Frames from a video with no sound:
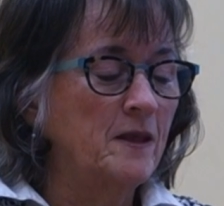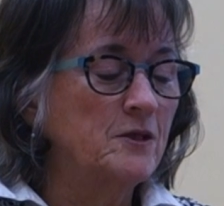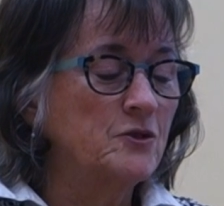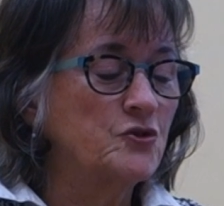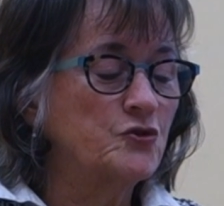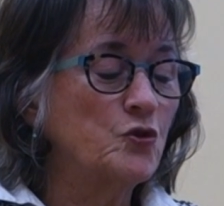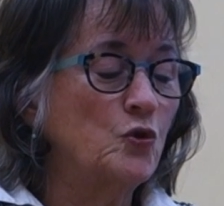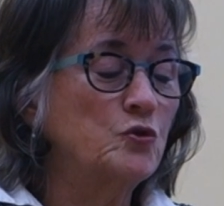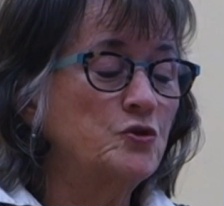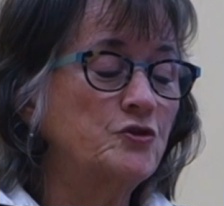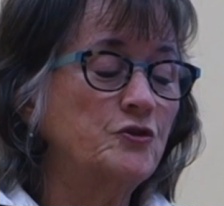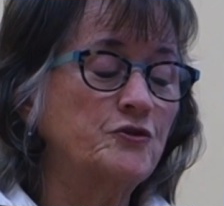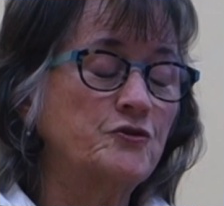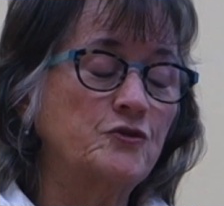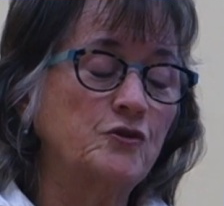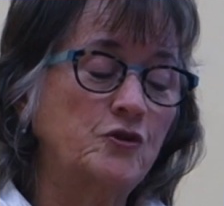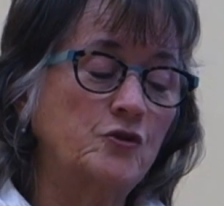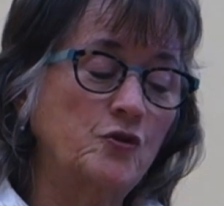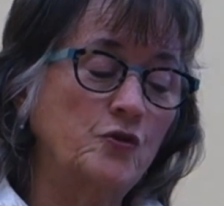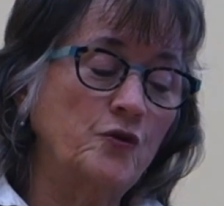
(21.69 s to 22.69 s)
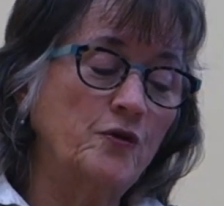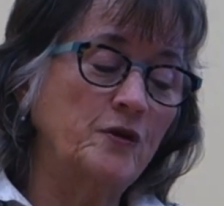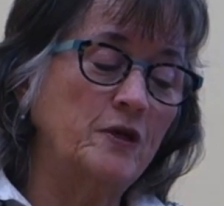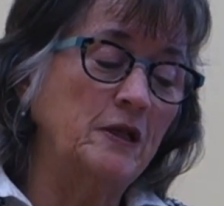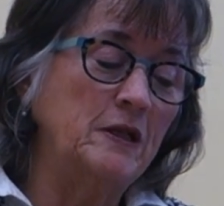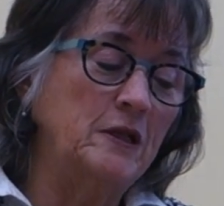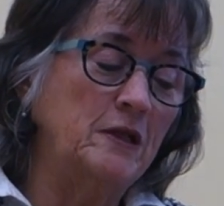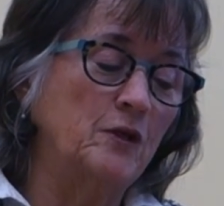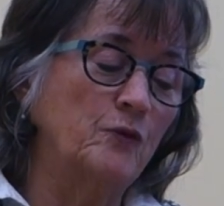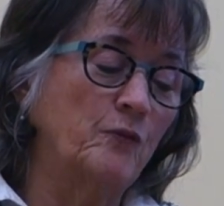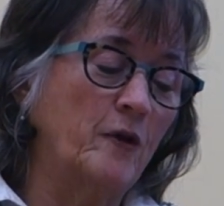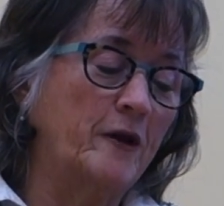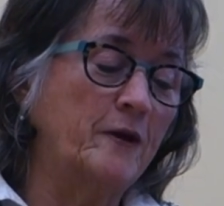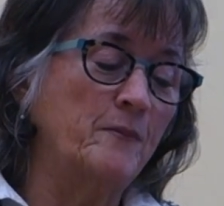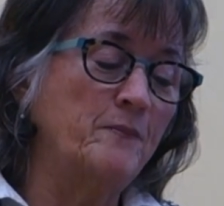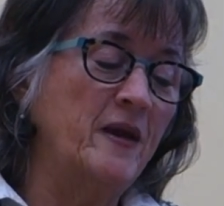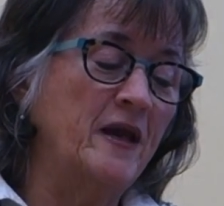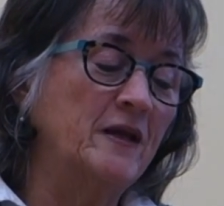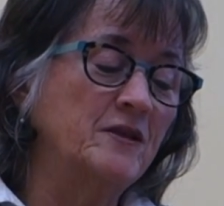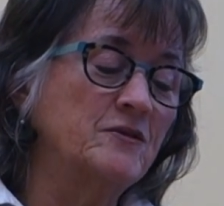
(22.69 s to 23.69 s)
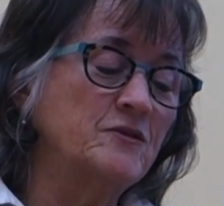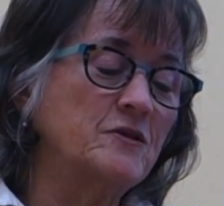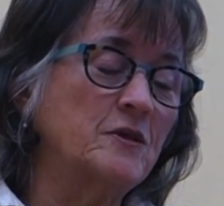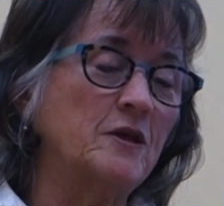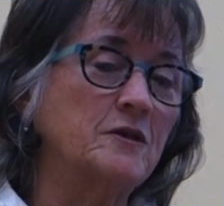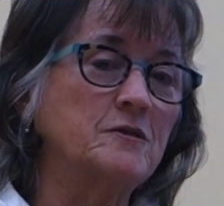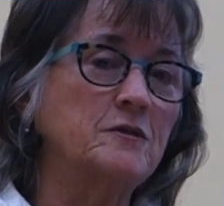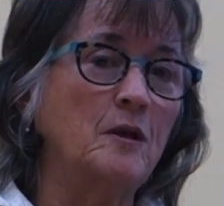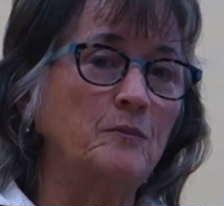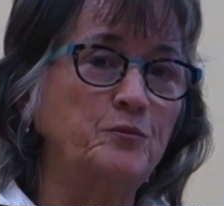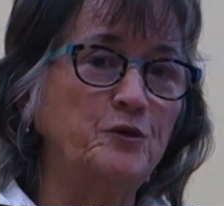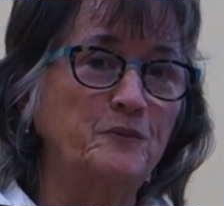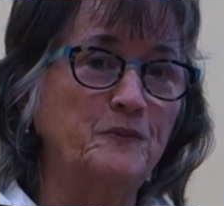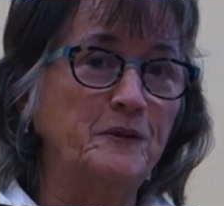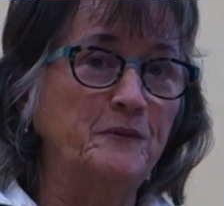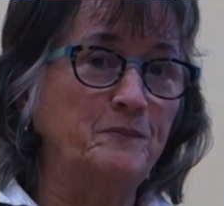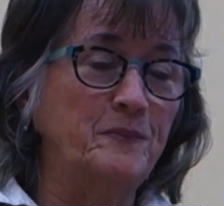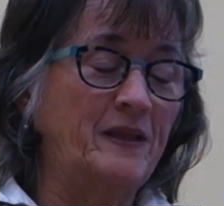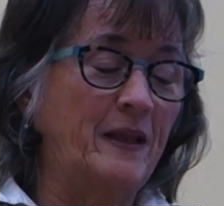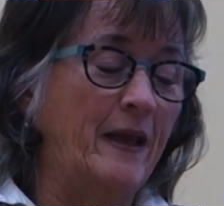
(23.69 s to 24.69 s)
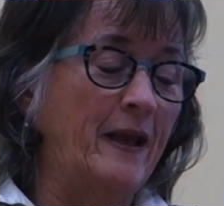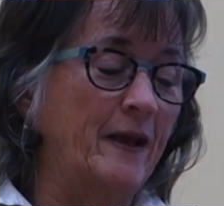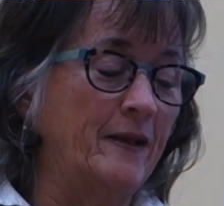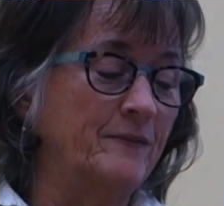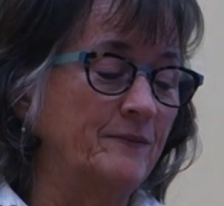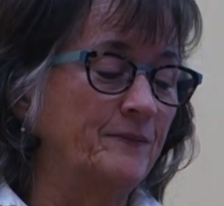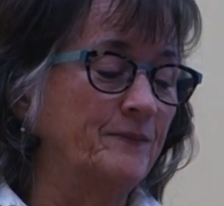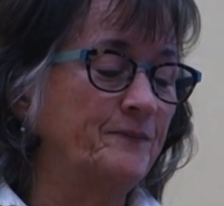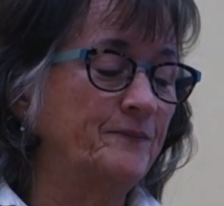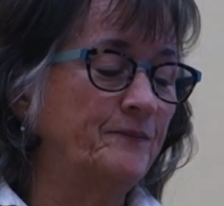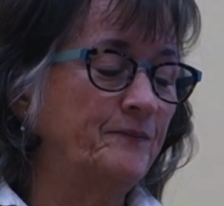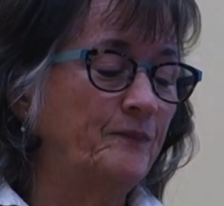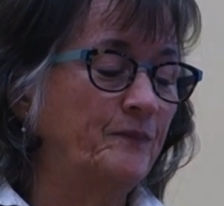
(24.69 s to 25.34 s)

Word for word: Social Security recommends a supplement plan,